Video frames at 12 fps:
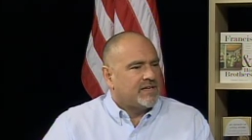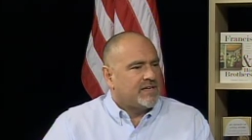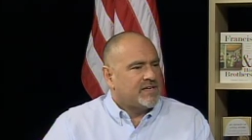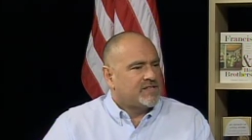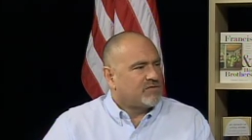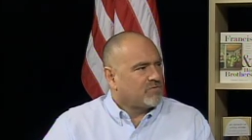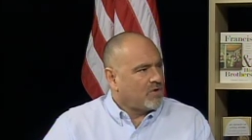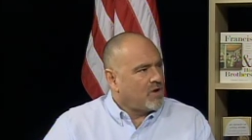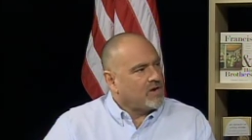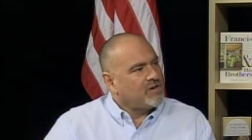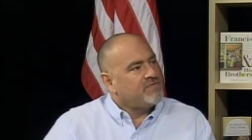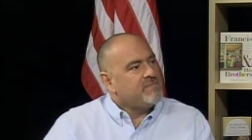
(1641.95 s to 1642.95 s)
Is it
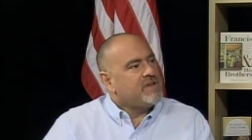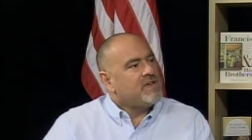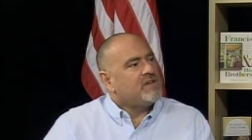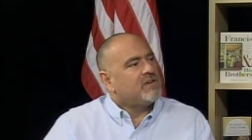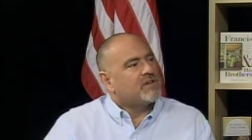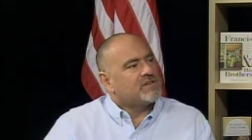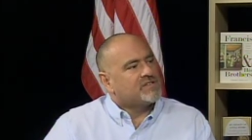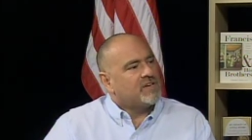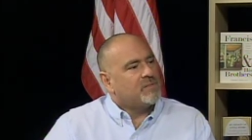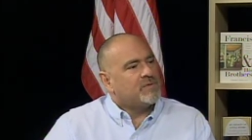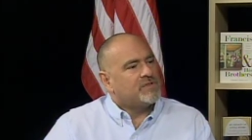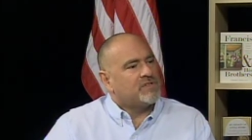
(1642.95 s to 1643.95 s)
wrong of me or
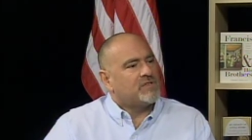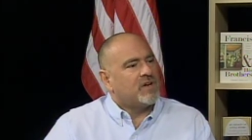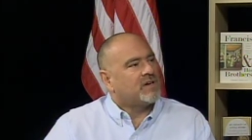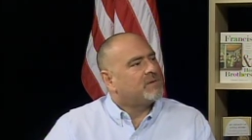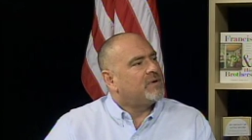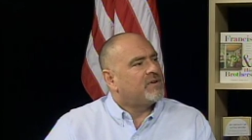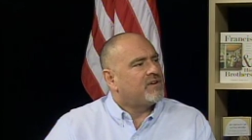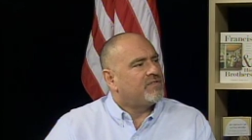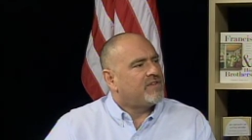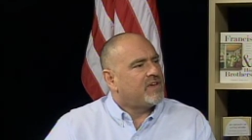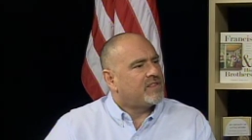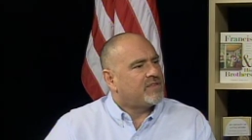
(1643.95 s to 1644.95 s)
someone to talk about our
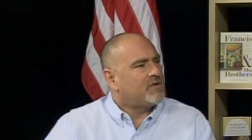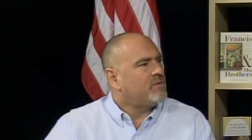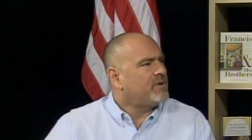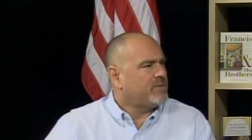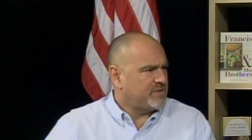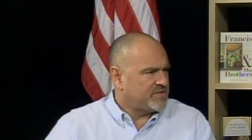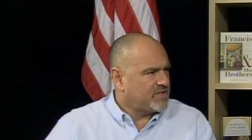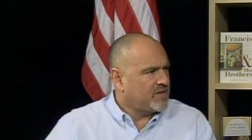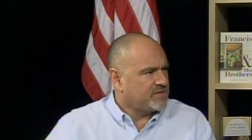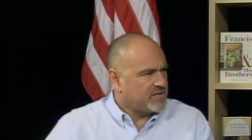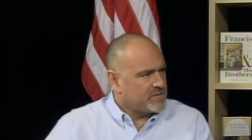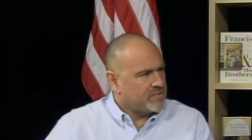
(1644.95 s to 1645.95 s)
faith? You don't want to
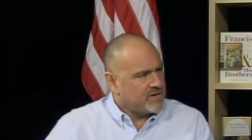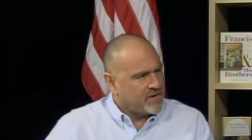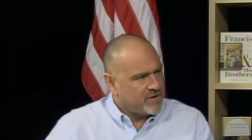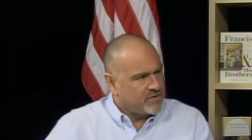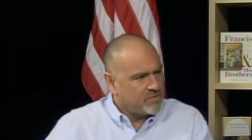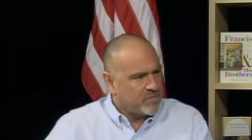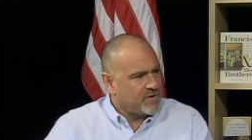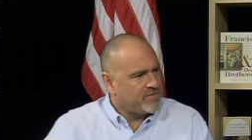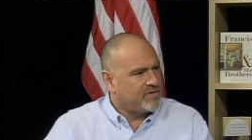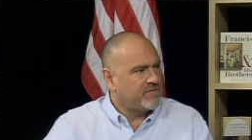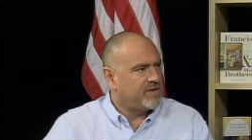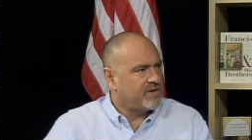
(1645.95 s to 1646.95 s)
insult anybody. I heard in one of
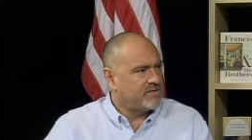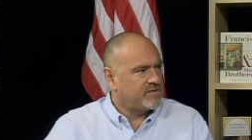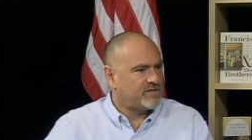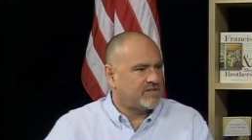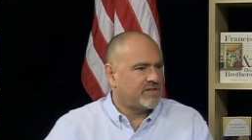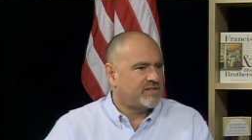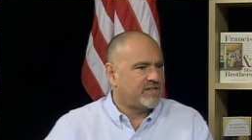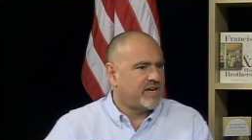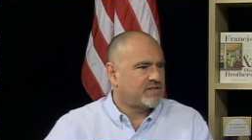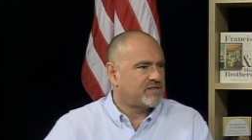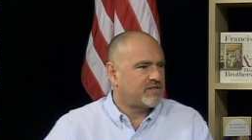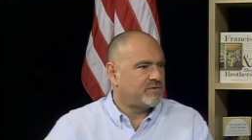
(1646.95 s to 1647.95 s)
your videos you said it's
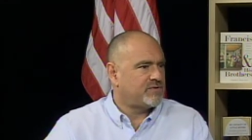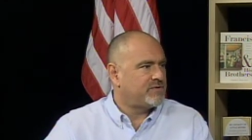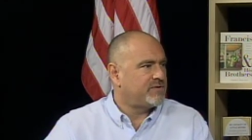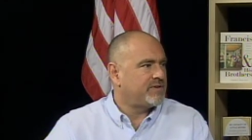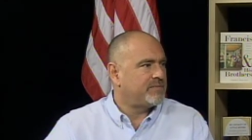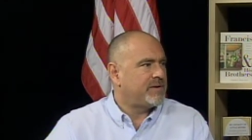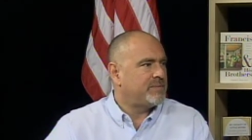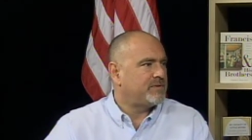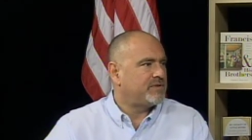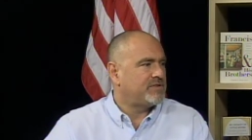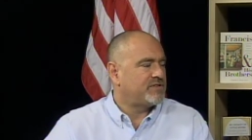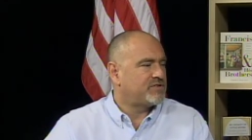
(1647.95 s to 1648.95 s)
actually we're doing
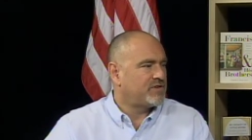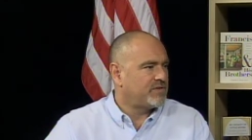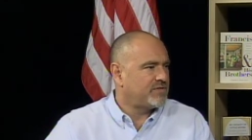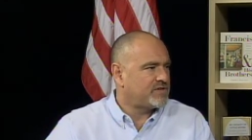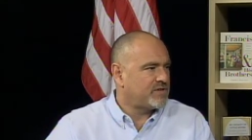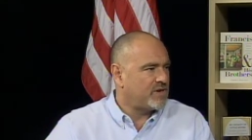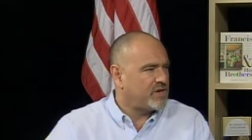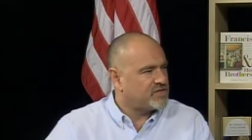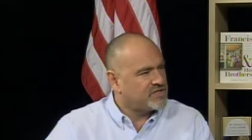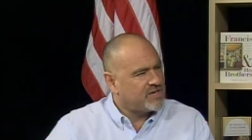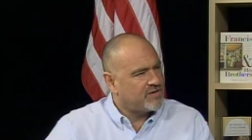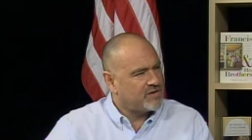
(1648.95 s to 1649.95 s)
people a disservice to not
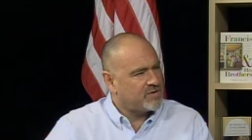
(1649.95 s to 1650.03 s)
share it.